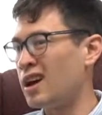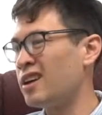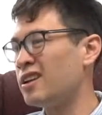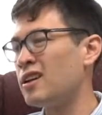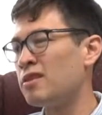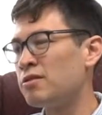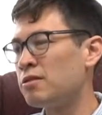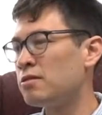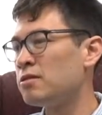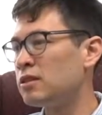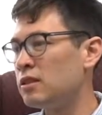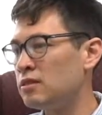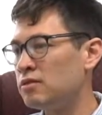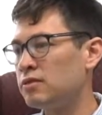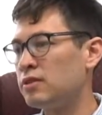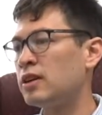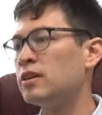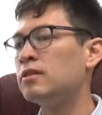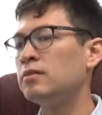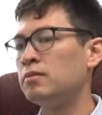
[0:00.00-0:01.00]
I never really
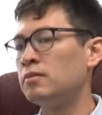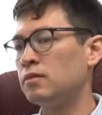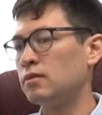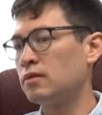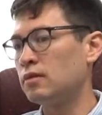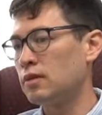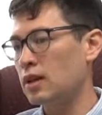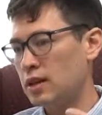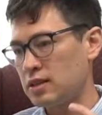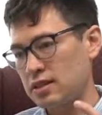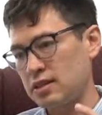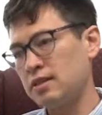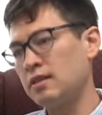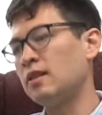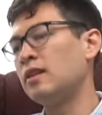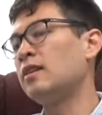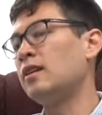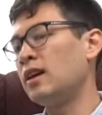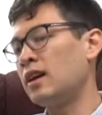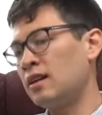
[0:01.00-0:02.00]
felt, at
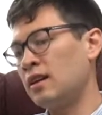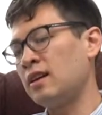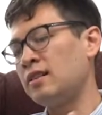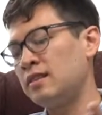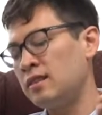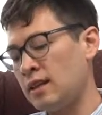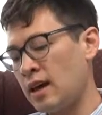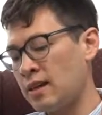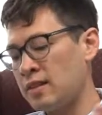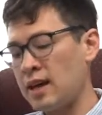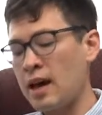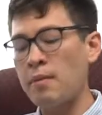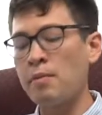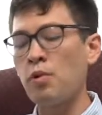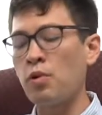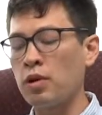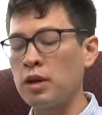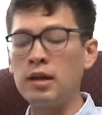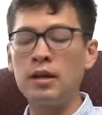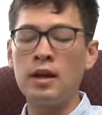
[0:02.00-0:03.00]
that
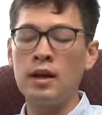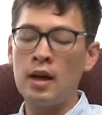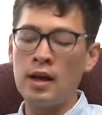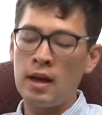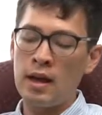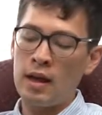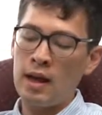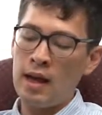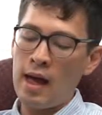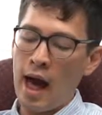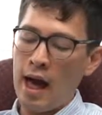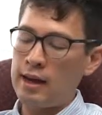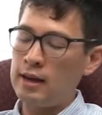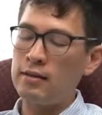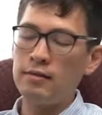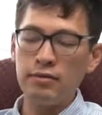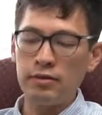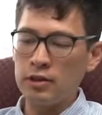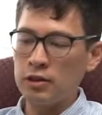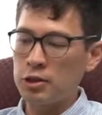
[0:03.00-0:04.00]
point, I
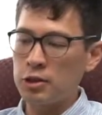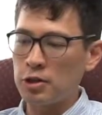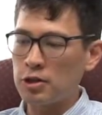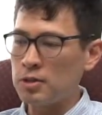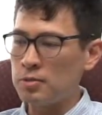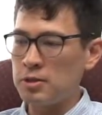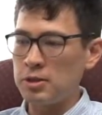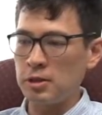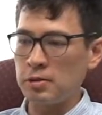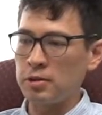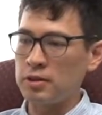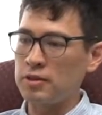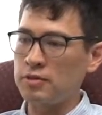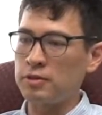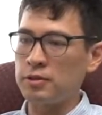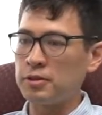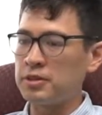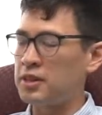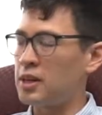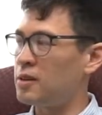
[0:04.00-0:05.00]
didn't feel church music was a
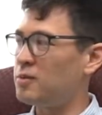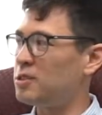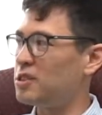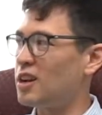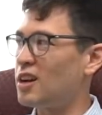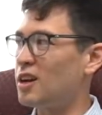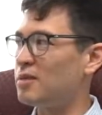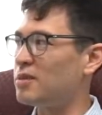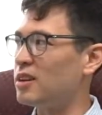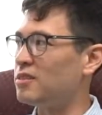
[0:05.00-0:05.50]
full-time job.